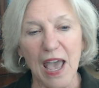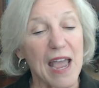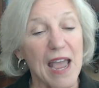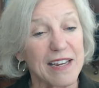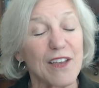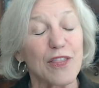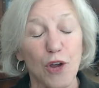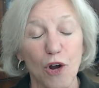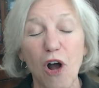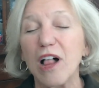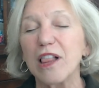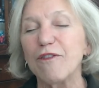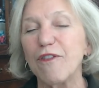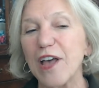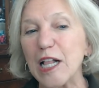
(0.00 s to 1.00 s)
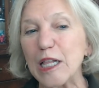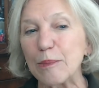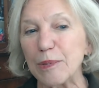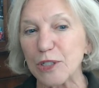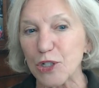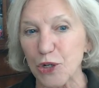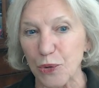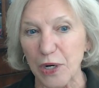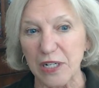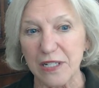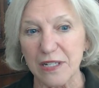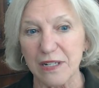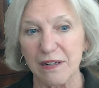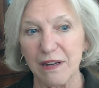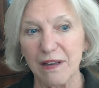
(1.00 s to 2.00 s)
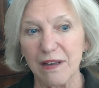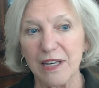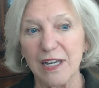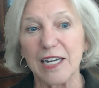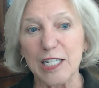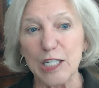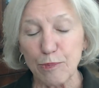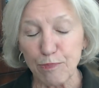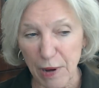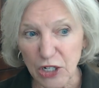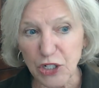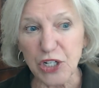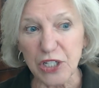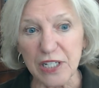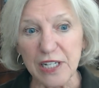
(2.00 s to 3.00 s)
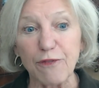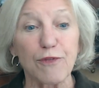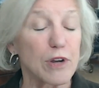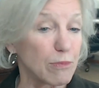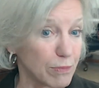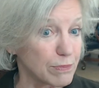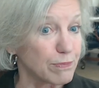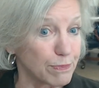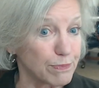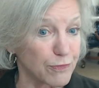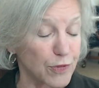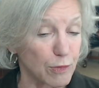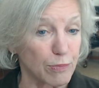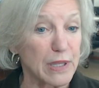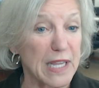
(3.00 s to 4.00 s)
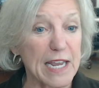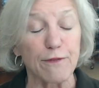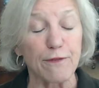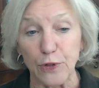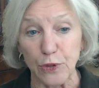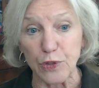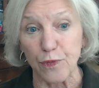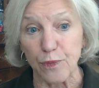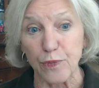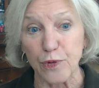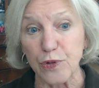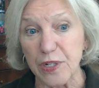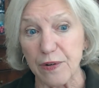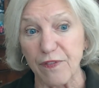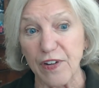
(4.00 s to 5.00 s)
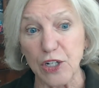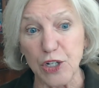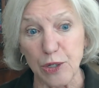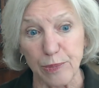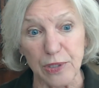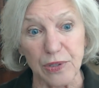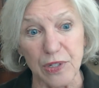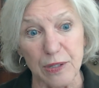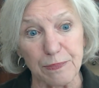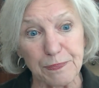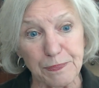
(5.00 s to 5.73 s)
and yet they're all available to us, especially from plant foods, from fruits and vegetables.